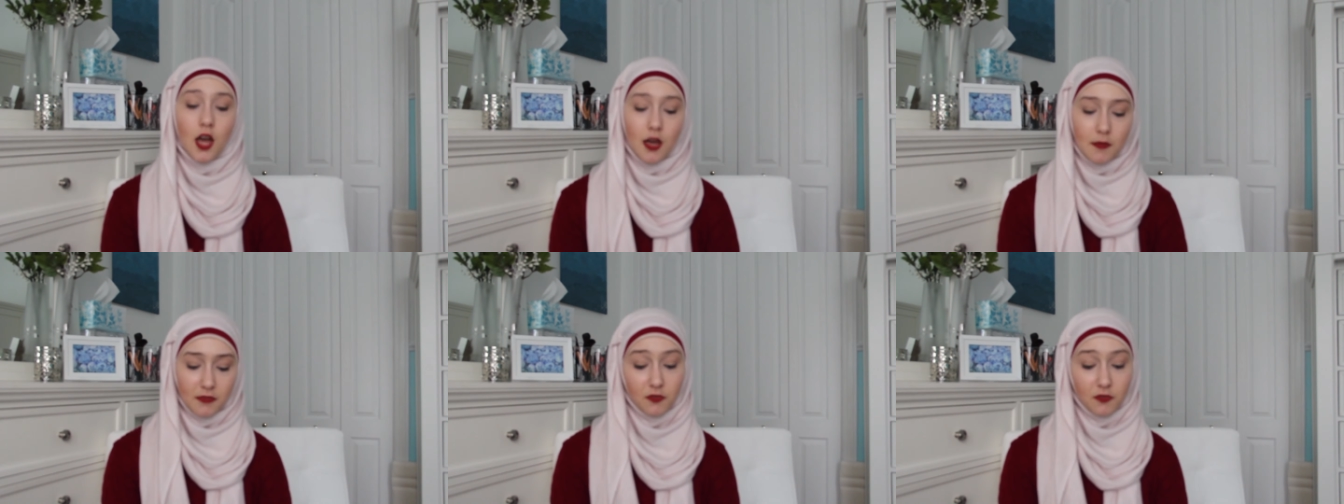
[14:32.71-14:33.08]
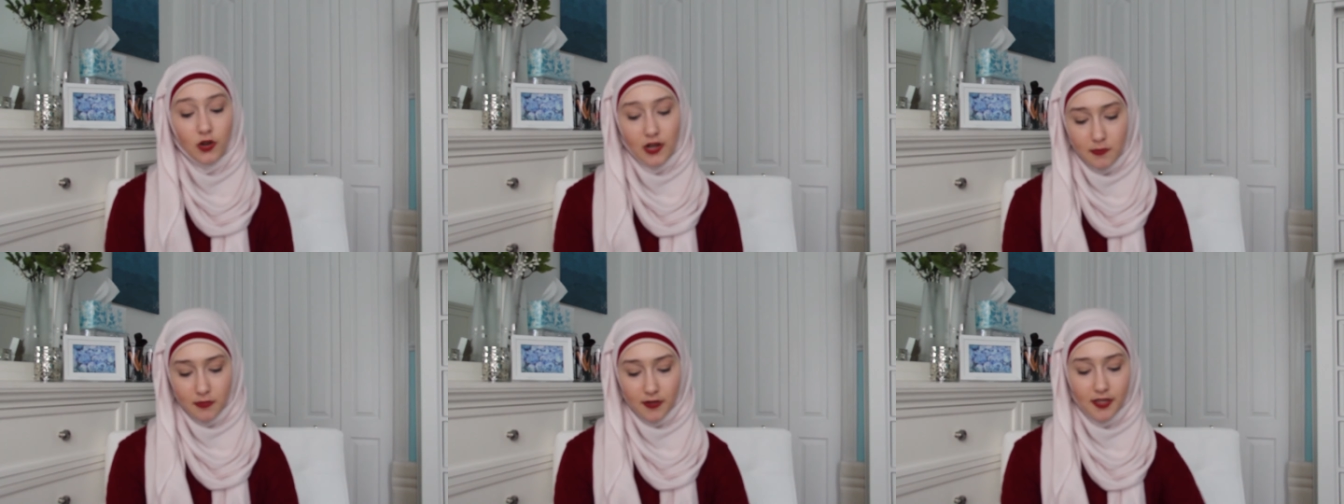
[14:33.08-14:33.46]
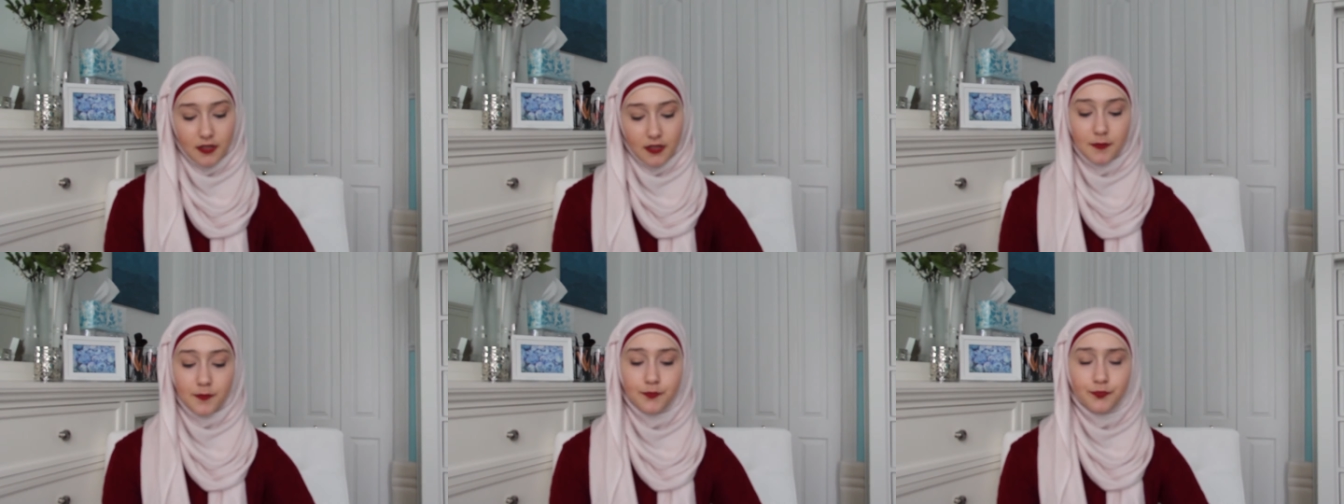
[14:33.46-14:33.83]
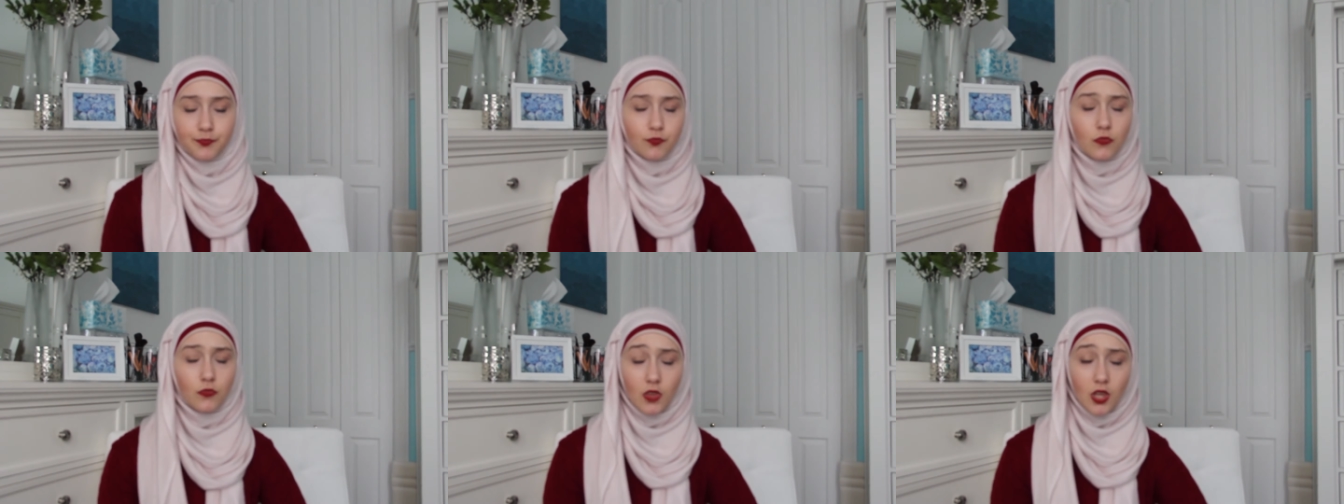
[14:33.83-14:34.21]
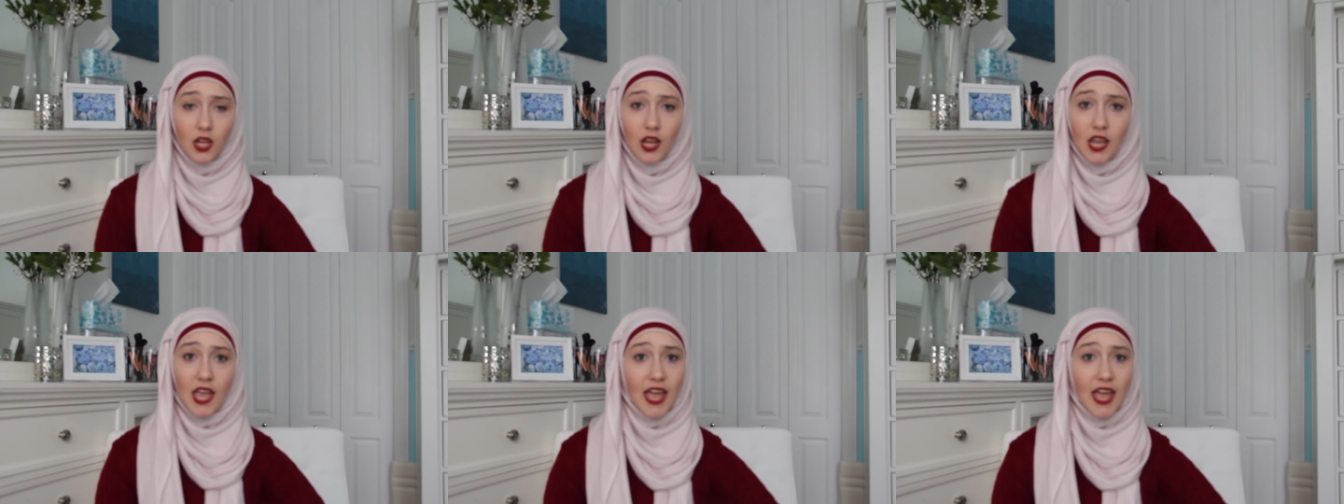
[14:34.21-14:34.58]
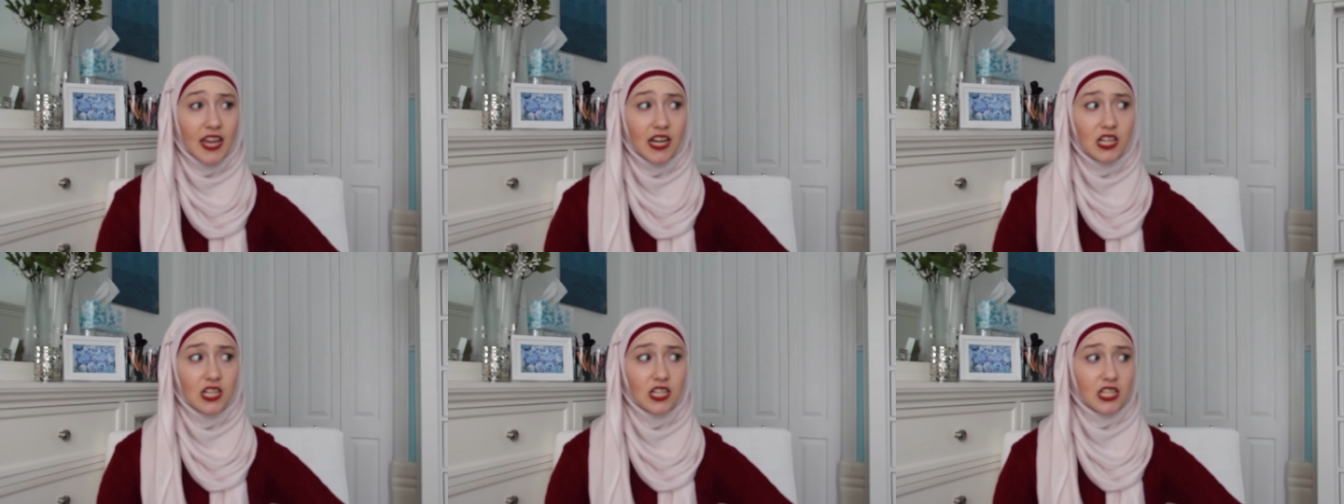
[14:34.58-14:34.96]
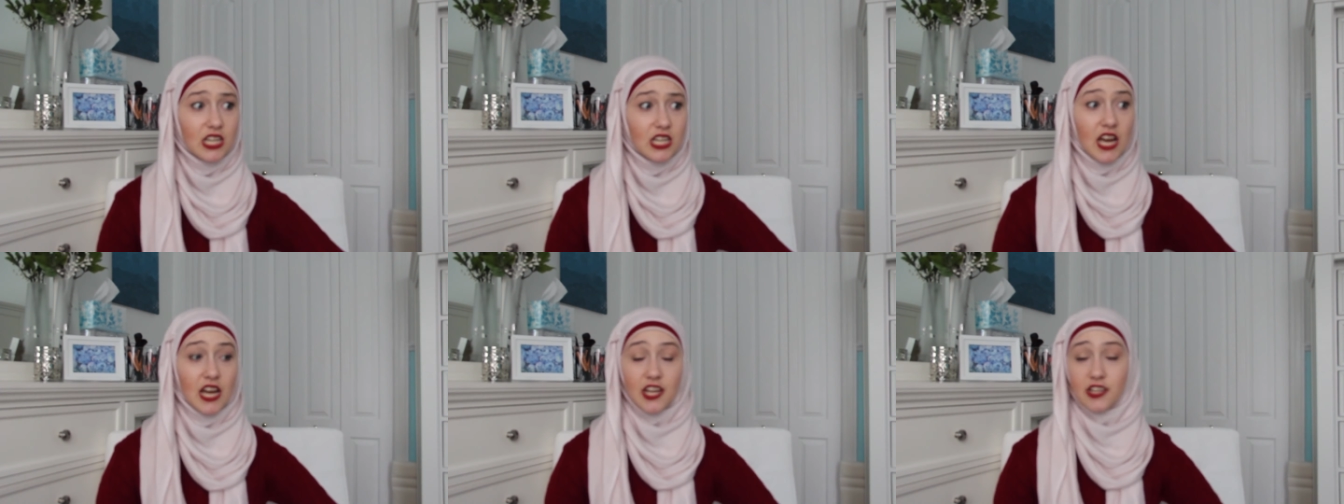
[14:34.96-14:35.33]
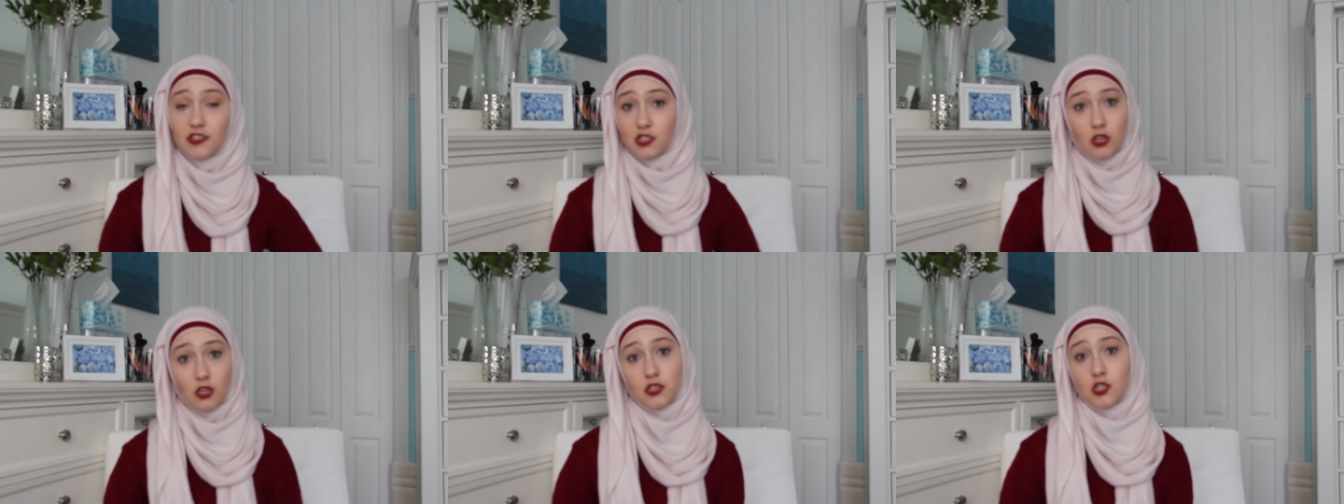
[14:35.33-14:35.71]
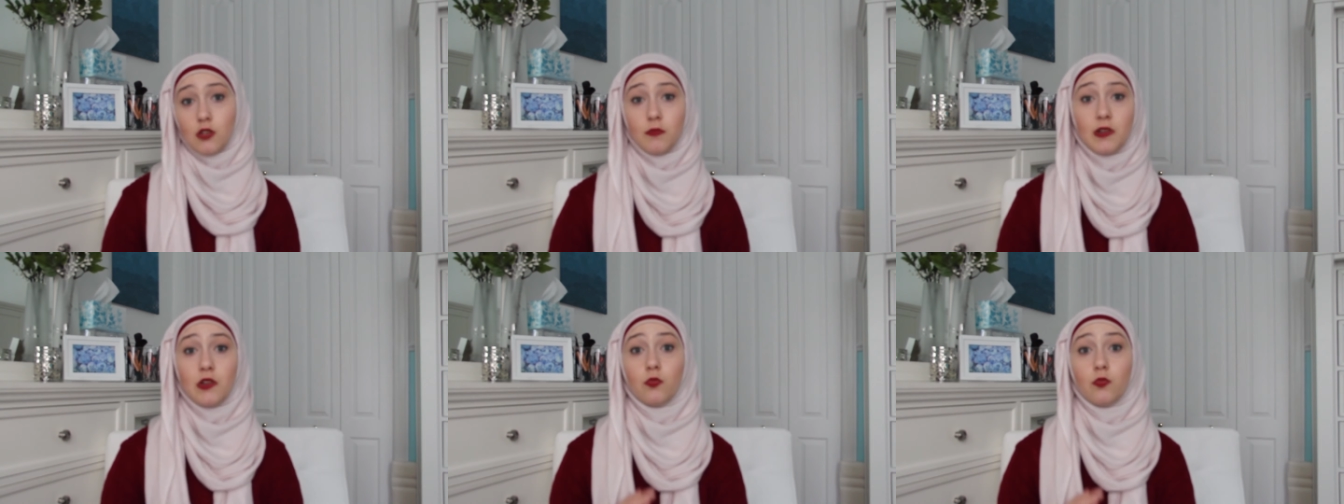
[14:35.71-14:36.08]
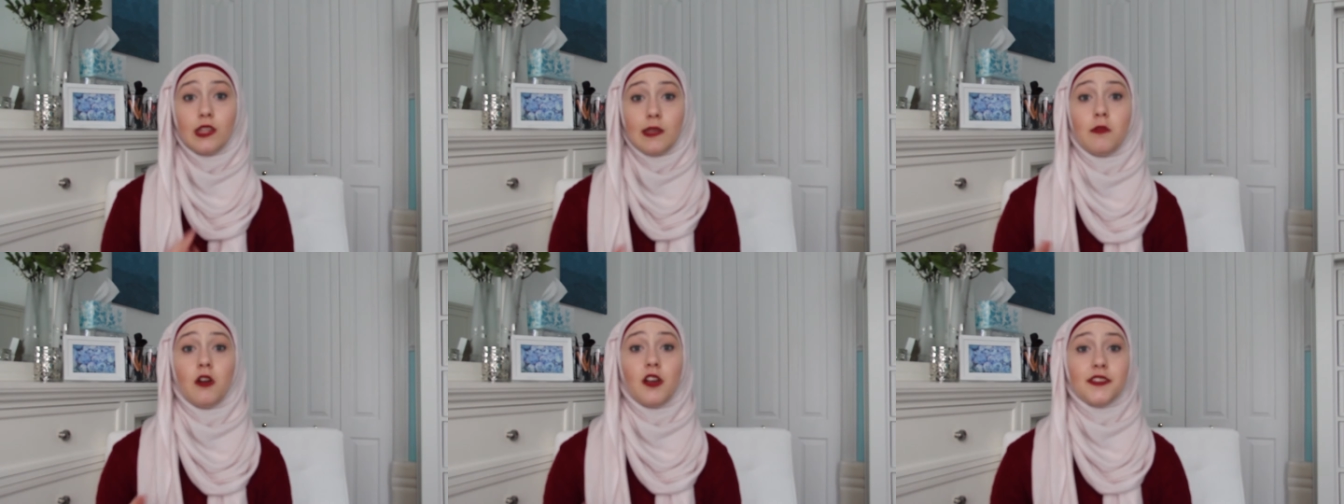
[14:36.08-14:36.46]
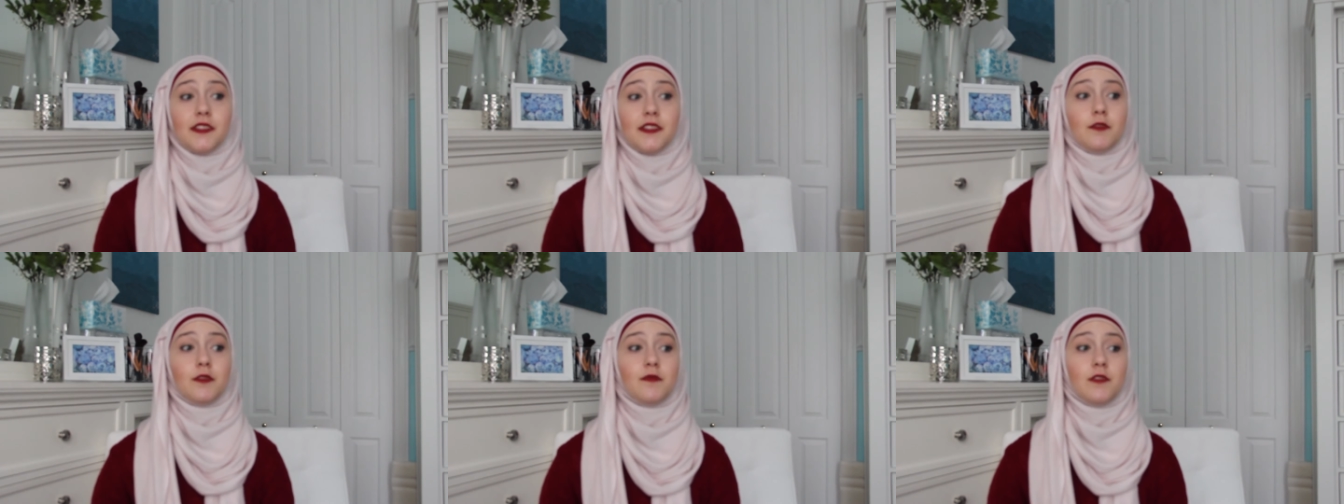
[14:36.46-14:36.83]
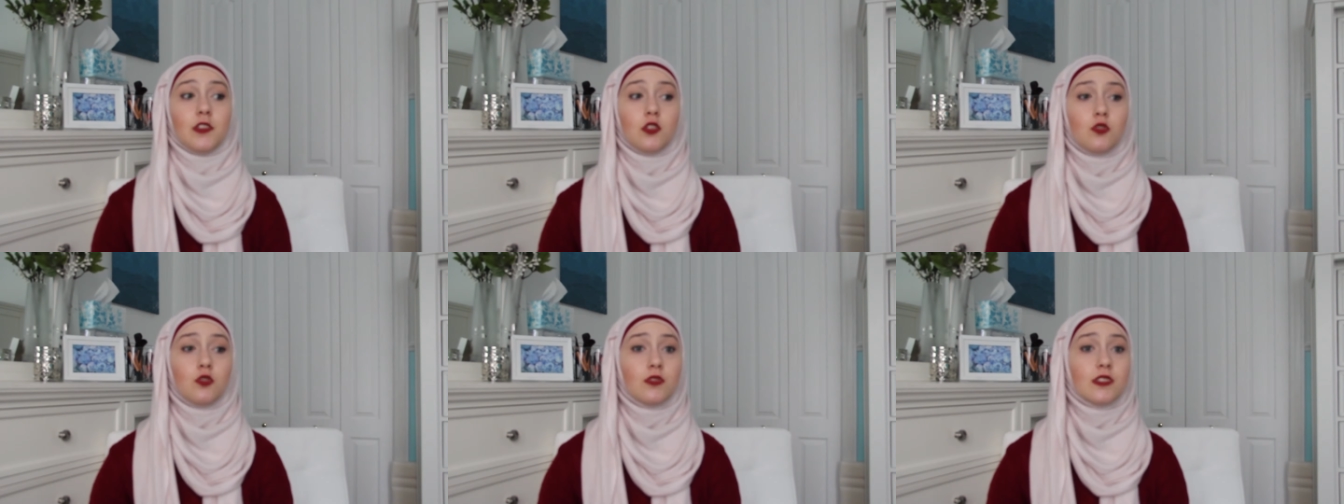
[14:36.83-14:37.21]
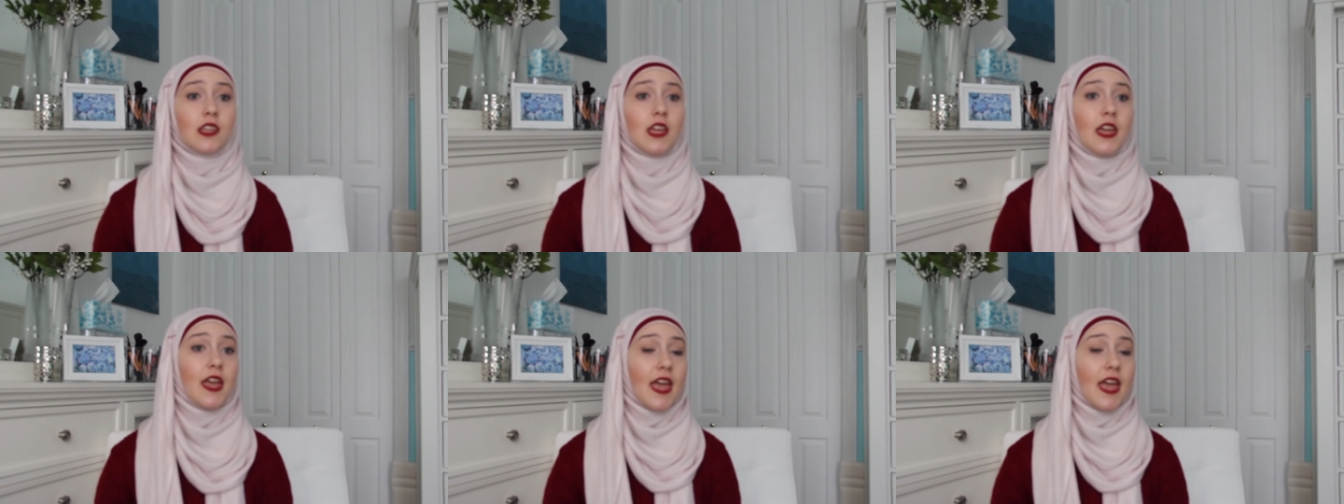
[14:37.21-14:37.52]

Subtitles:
before I buy them. And I saw so many really positive reviews,